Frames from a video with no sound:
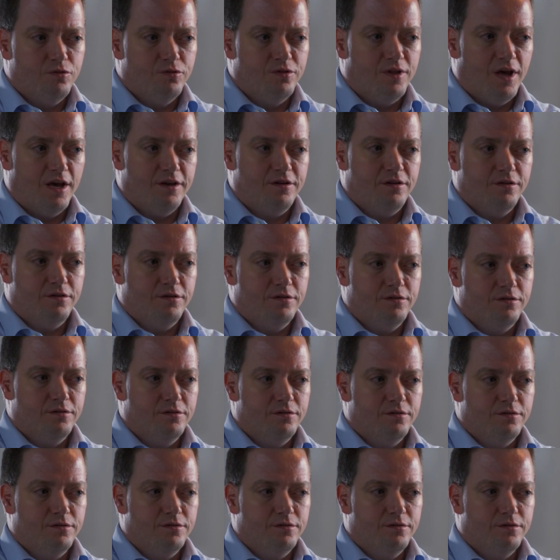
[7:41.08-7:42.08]
to that
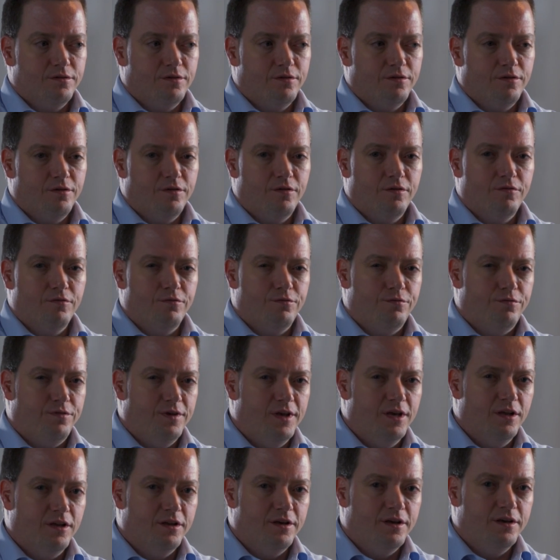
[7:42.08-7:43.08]

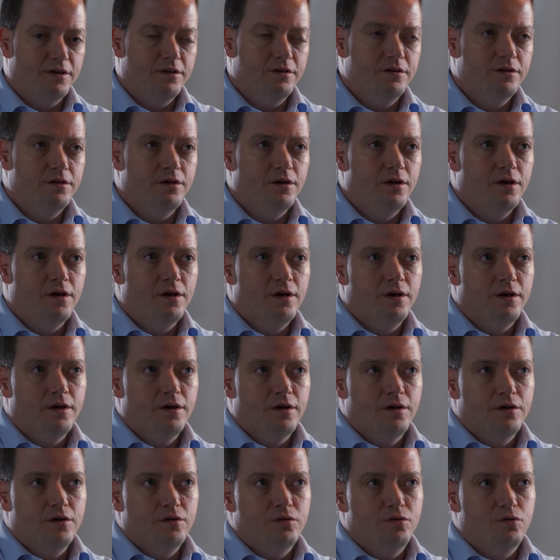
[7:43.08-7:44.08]
feeling,
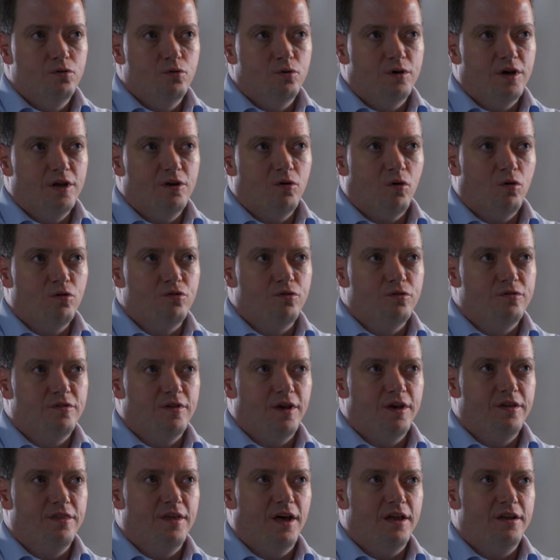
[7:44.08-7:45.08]
you can also
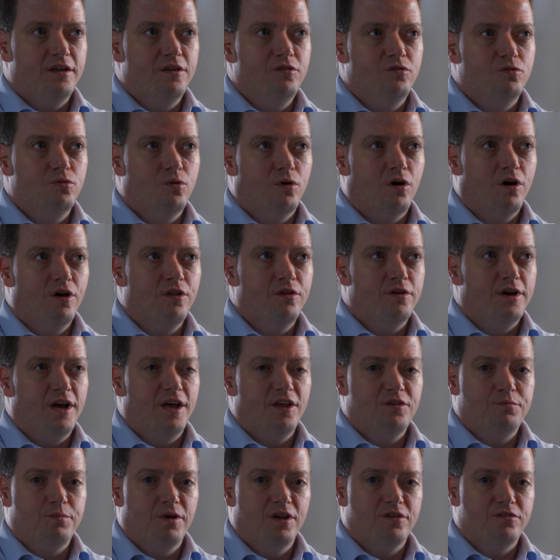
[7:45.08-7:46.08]
take that into other
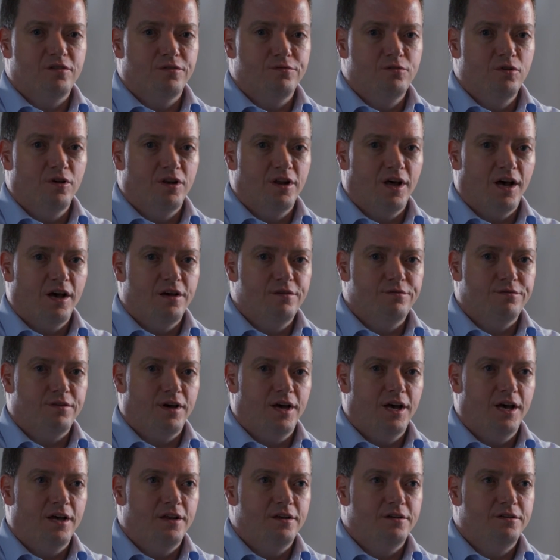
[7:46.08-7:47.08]
aspects of your life
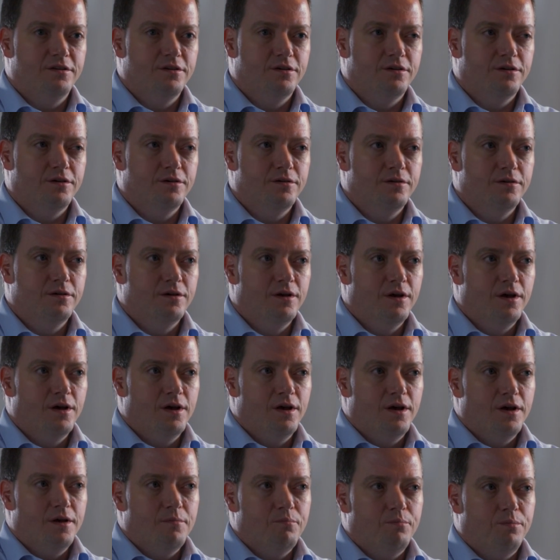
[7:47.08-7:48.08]
and
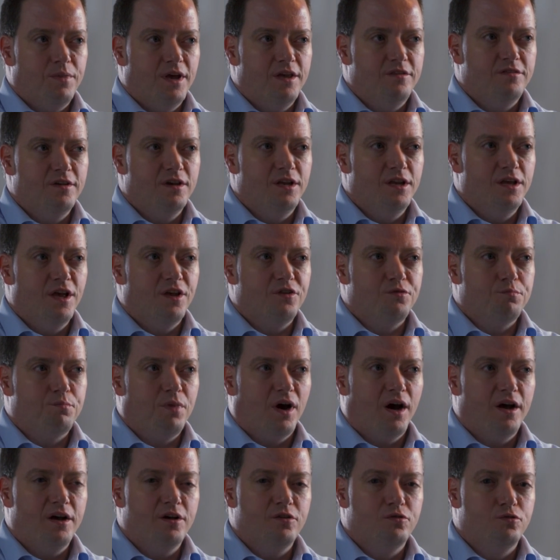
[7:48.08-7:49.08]
basically
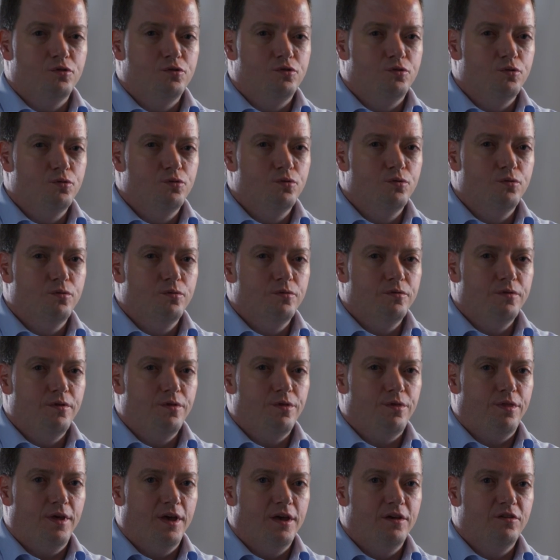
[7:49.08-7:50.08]
aspire to do
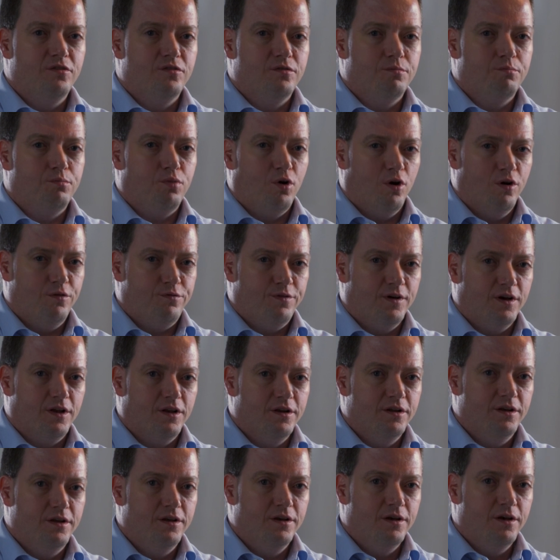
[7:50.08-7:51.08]
things
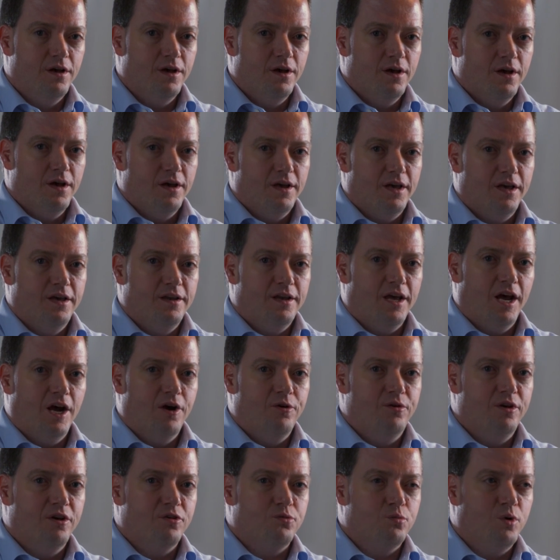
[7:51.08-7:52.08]
perfectly in
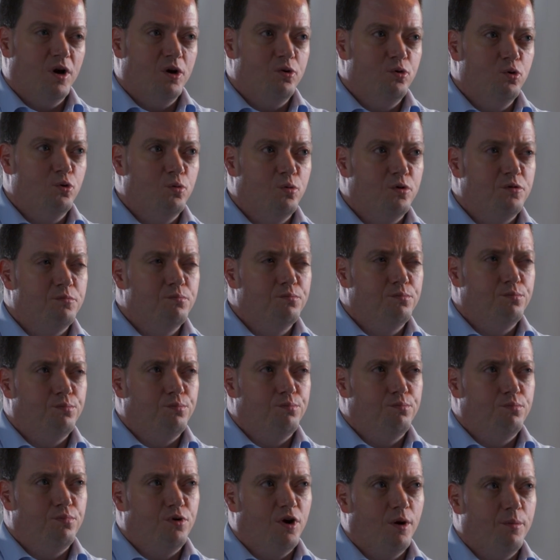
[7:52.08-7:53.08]
areas where you
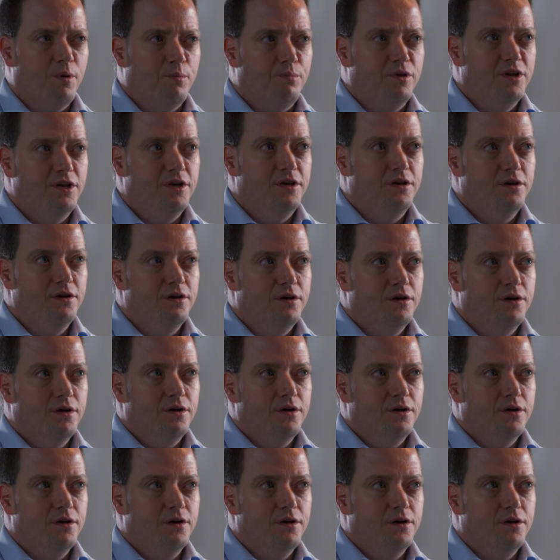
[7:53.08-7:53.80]
would probably